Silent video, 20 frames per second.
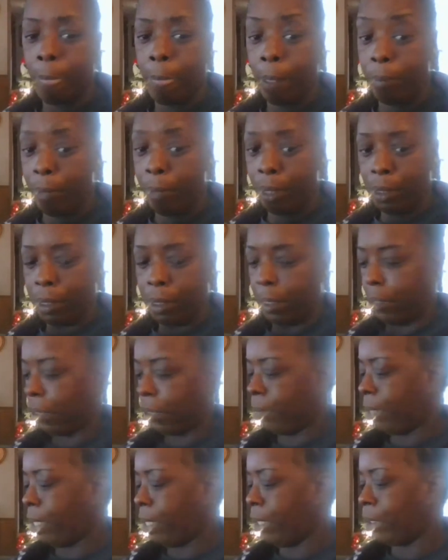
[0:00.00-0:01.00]
And make tears
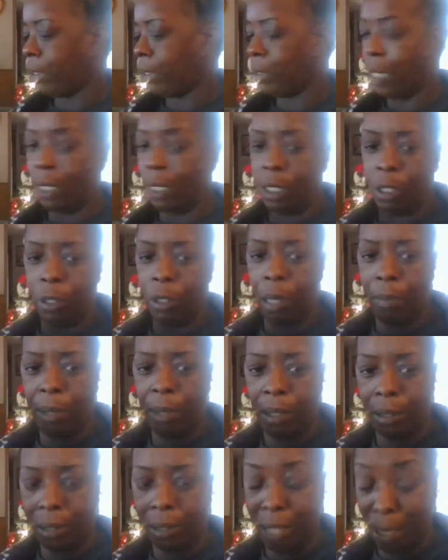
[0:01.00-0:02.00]
in my eyes because I didn't know. I
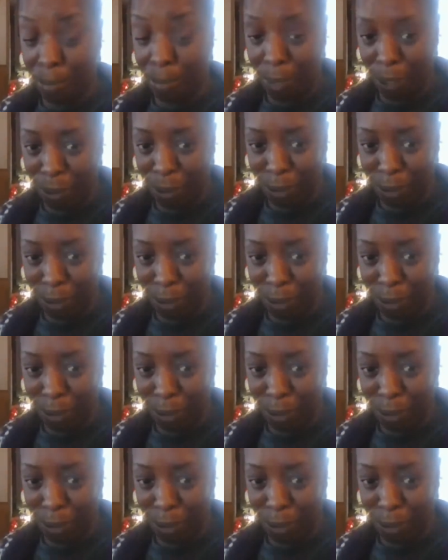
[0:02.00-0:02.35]
mean, that much.